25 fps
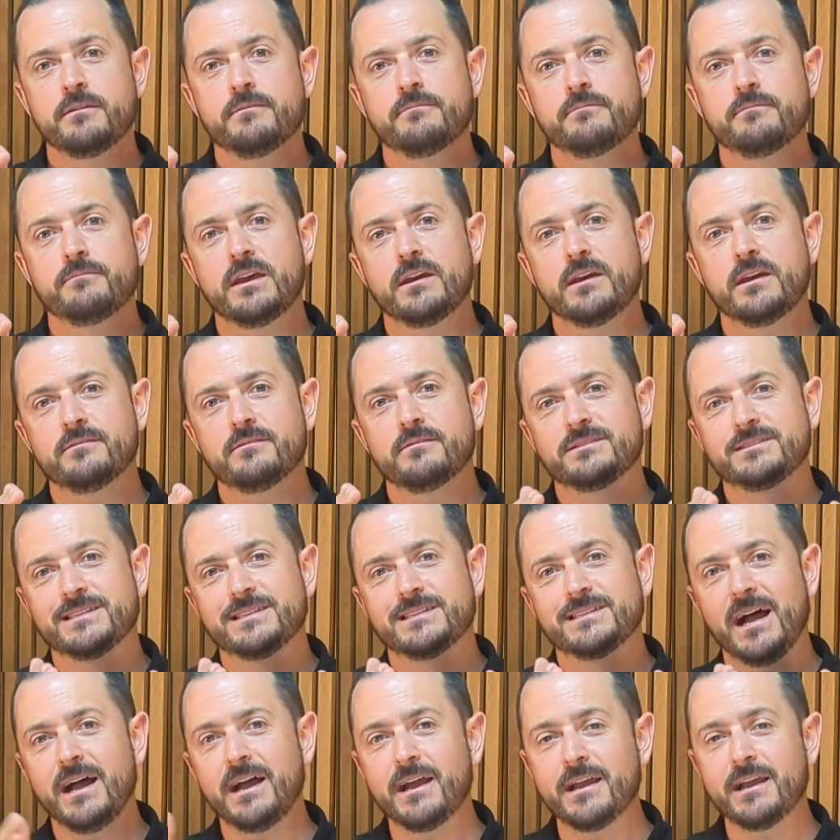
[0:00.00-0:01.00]
the
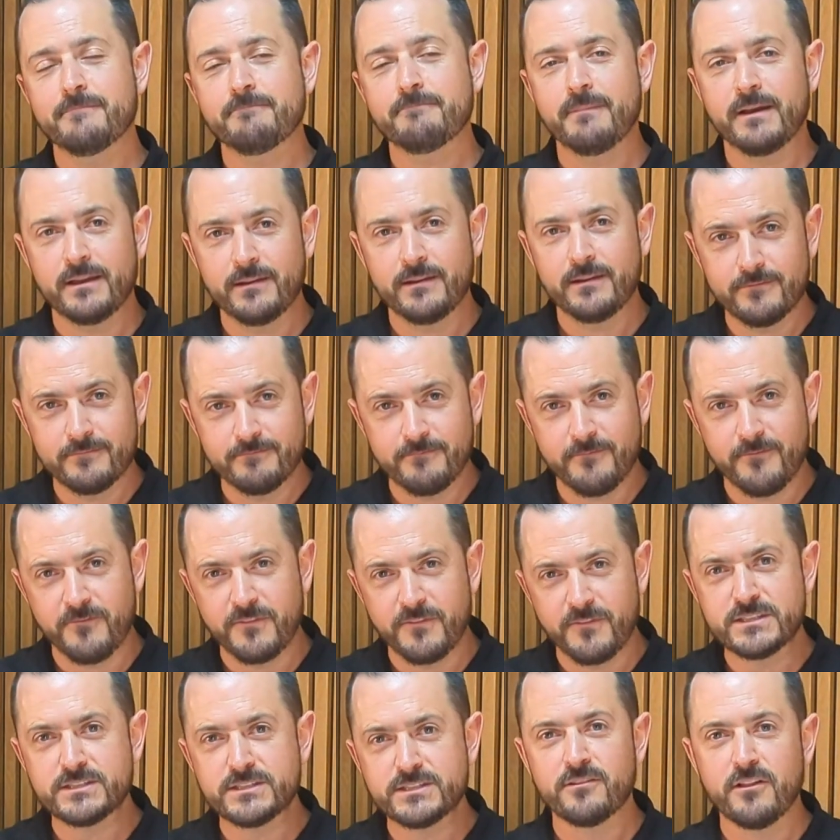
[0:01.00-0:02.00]
time
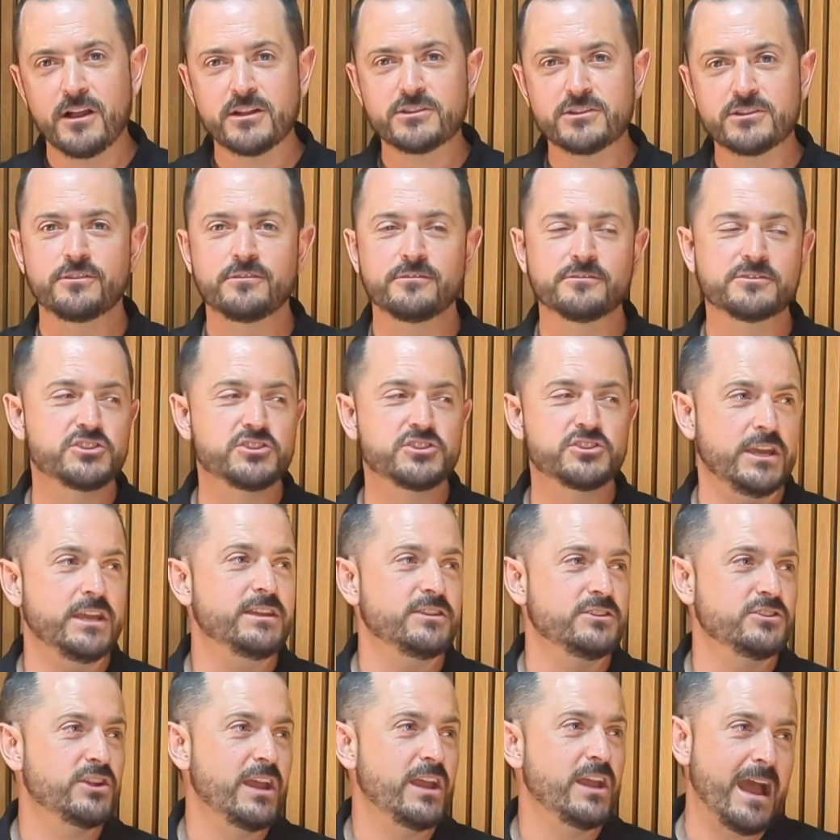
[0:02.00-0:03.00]
physiological
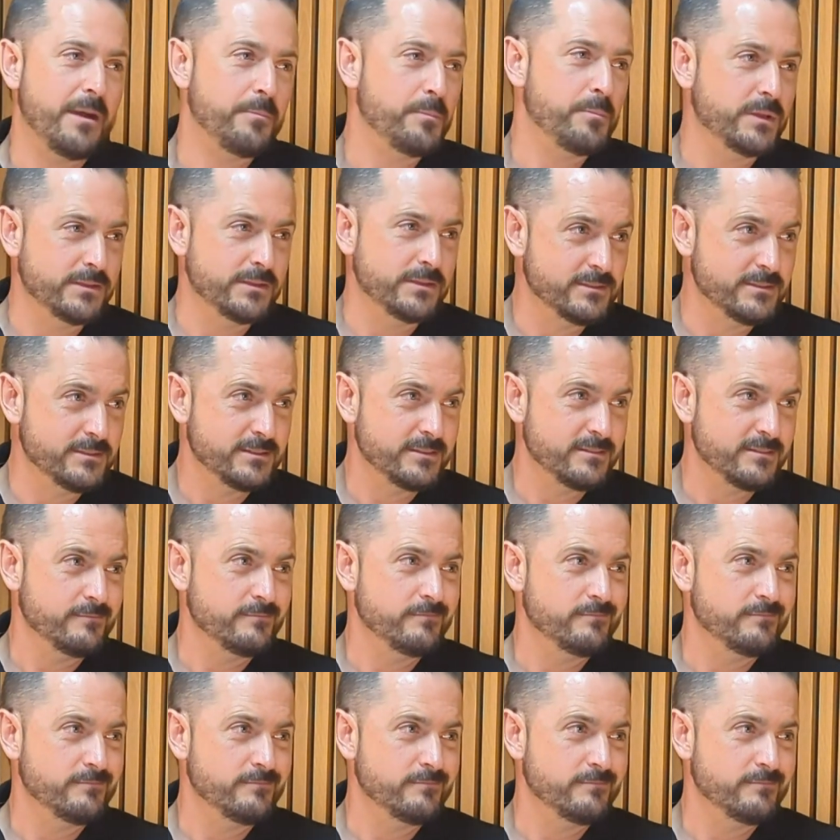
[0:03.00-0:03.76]
change happens